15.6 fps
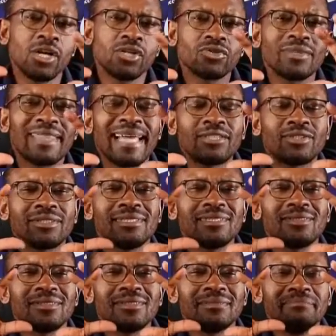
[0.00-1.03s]
So there are
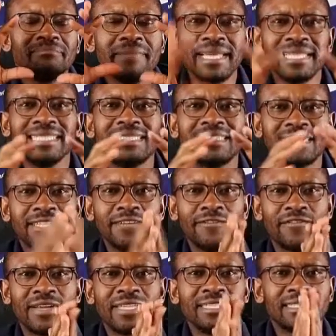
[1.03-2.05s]
many
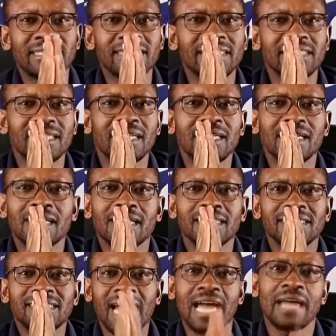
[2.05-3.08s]
different
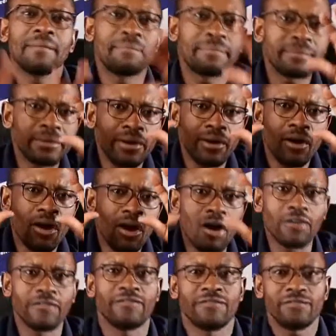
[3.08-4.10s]
type
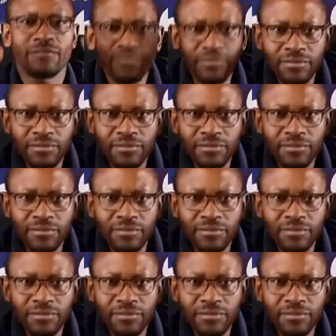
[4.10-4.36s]
of